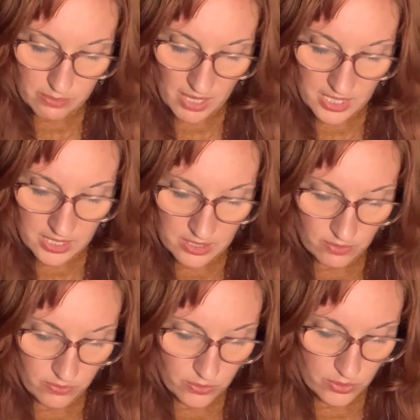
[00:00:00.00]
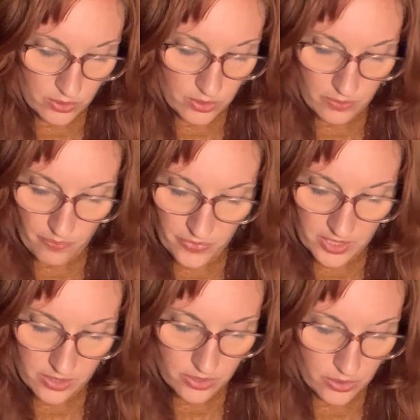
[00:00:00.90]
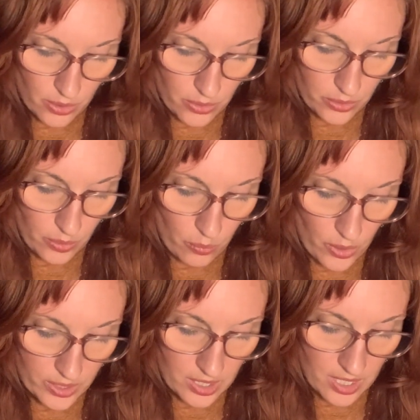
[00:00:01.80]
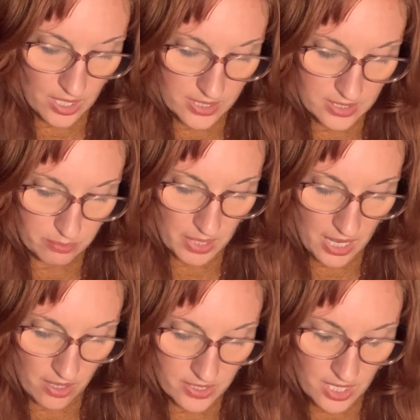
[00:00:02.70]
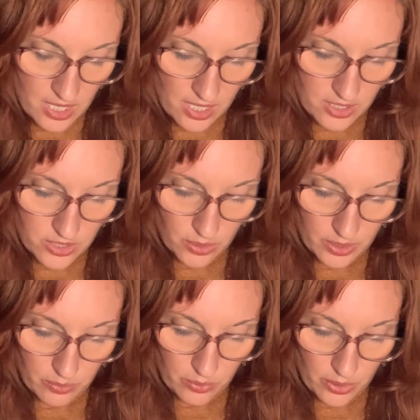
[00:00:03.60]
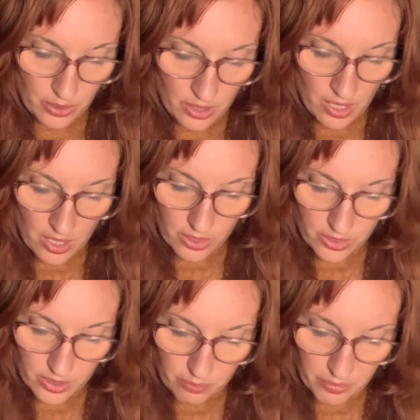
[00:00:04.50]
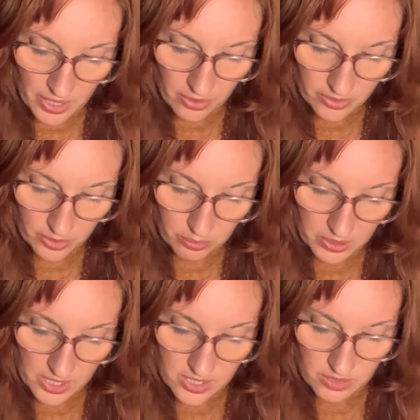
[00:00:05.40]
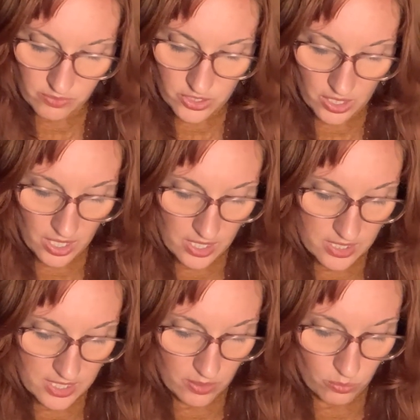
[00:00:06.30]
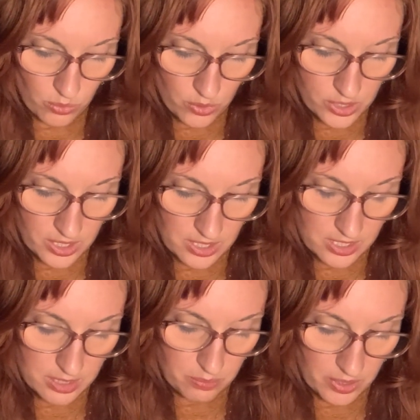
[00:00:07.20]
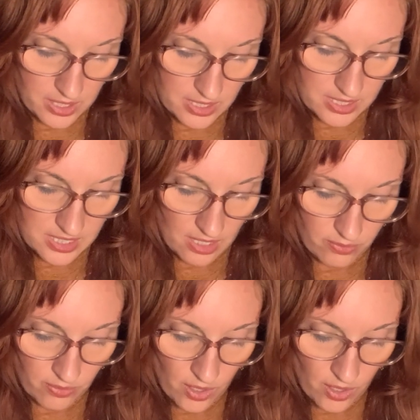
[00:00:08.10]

masses of rude stone were cast about, as though it were the burial place of giants, and water spread itself